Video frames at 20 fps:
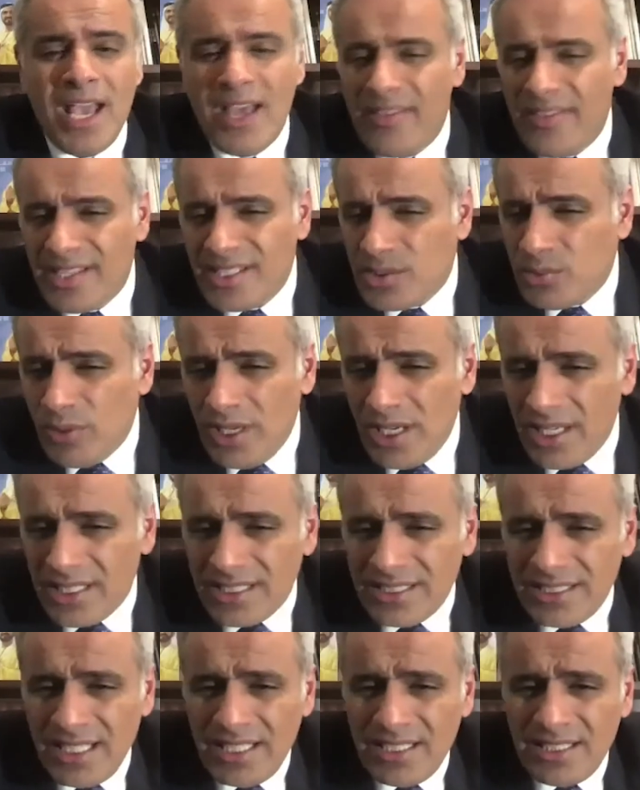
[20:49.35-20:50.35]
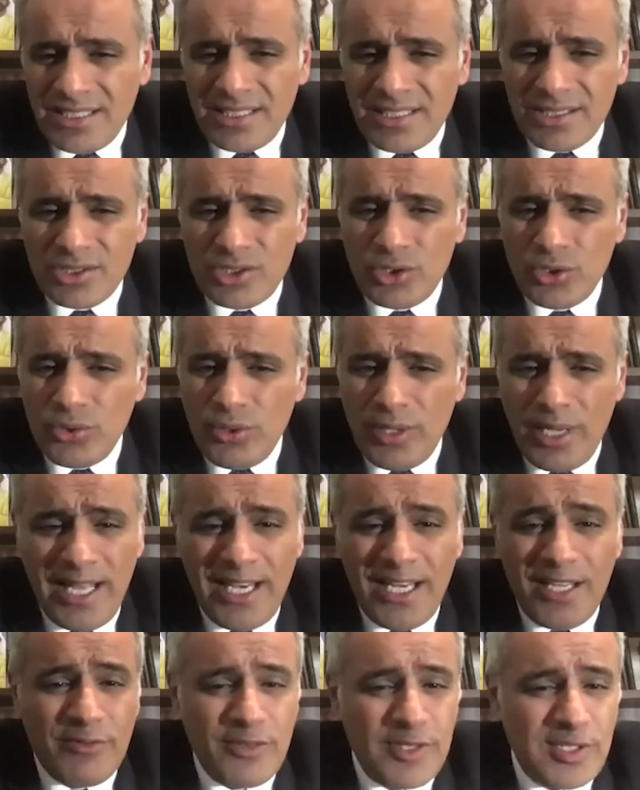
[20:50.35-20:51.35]
This will extend to
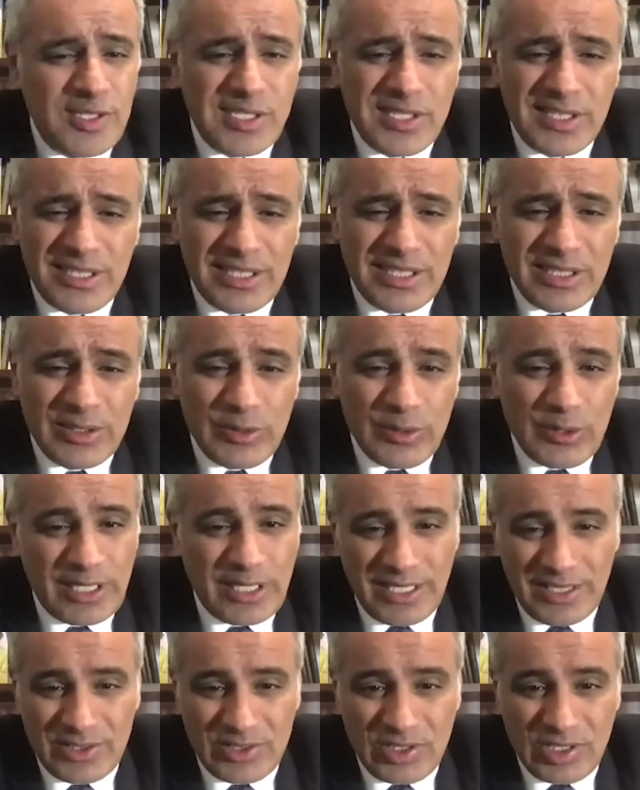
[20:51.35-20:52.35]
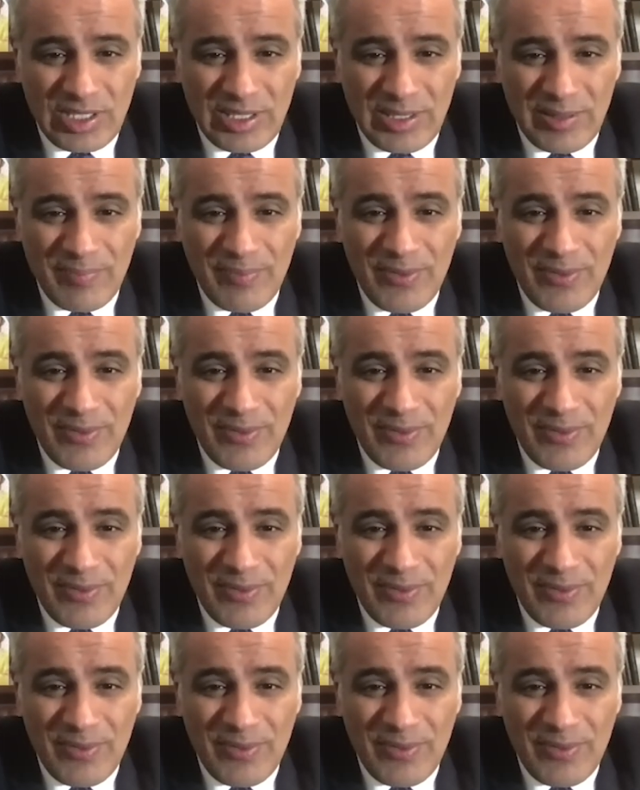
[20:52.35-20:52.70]
any visitor to the country